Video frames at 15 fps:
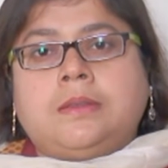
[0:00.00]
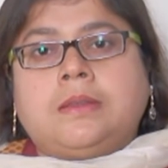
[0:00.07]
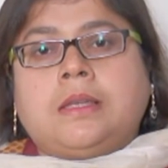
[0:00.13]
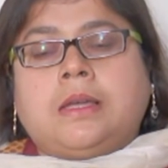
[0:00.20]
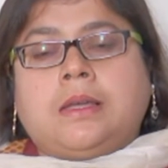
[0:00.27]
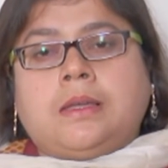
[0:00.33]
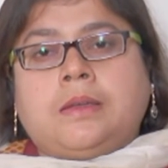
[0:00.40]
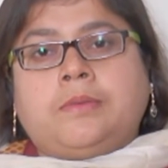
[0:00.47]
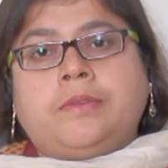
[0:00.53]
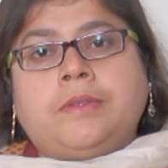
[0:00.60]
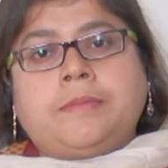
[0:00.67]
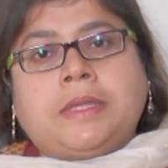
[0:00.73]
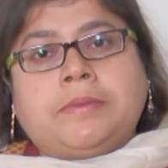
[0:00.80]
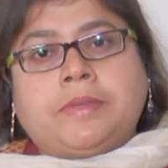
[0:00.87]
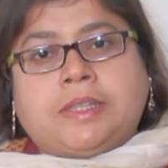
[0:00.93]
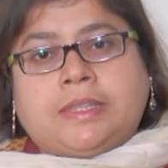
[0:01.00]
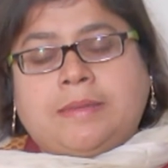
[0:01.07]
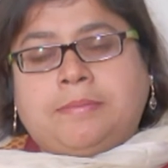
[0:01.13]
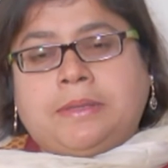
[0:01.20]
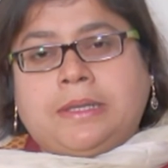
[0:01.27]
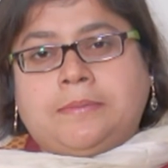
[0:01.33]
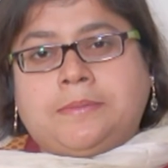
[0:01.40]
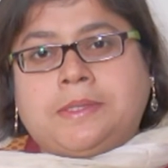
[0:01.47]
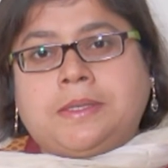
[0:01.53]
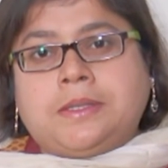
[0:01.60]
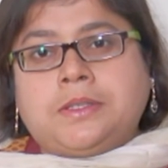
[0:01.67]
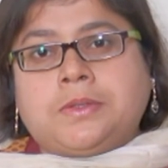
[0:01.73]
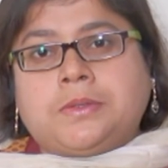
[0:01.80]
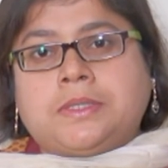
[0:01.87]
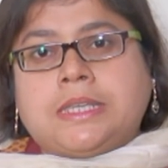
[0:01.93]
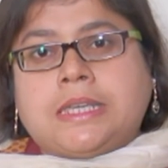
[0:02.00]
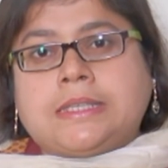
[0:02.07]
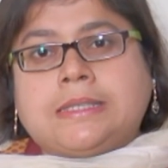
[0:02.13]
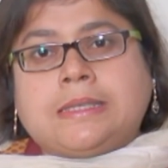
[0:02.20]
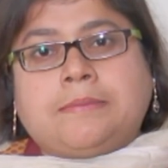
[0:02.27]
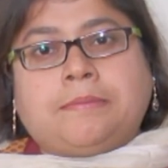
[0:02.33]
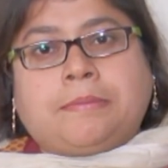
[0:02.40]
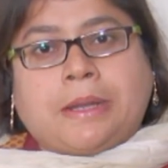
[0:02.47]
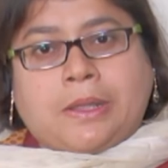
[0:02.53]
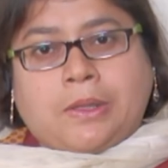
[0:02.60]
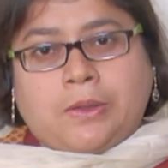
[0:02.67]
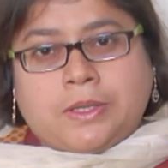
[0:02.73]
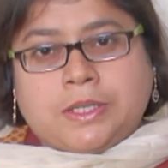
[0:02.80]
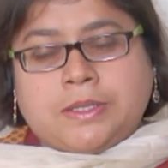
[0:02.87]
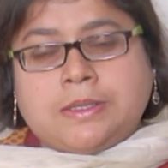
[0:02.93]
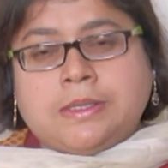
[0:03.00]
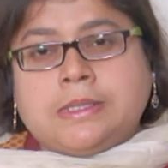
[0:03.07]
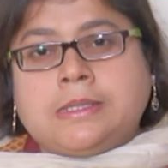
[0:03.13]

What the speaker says: Women with epilepsy should take some precautions.